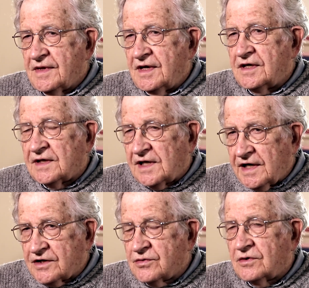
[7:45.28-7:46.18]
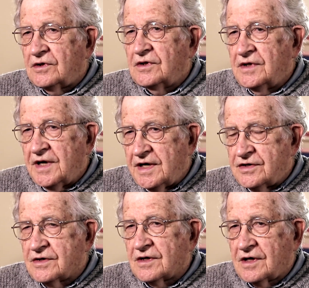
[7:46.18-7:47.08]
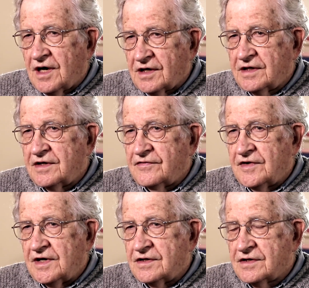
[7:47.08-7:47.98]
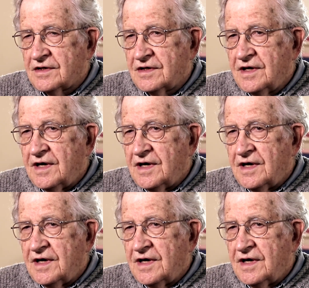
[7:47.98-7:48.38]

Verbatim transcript: intellectual nature, cognitive nature,